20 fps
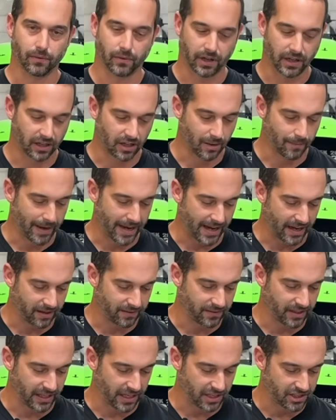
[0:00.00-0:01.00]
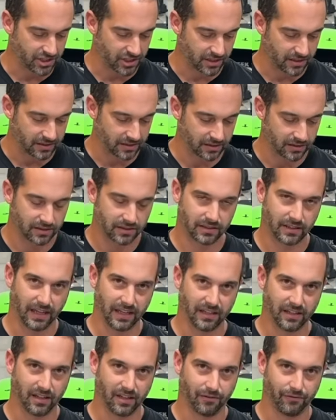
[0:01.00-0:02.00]
We're gonna come out of the engine,
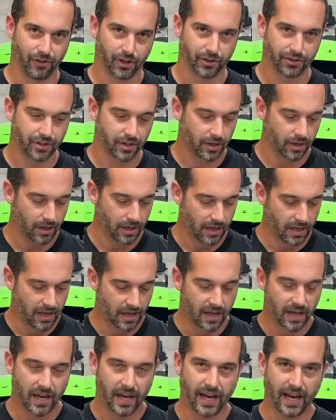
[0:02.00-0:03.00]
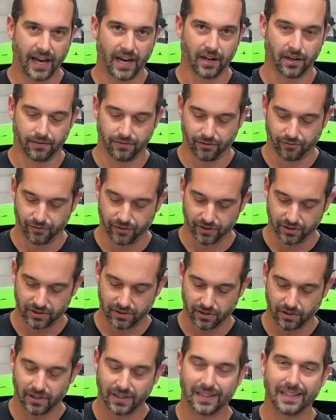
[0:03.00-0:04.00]
into the filter, out of the
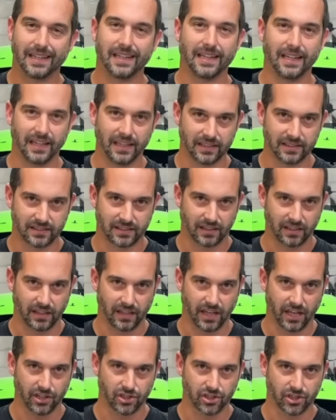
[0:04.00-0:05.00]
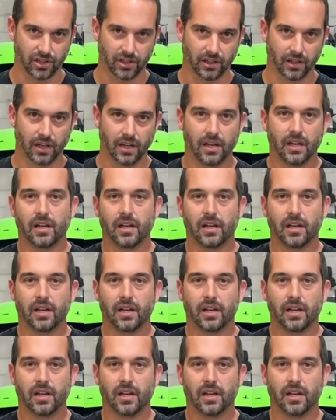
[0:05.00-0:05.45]
filter, into the engine.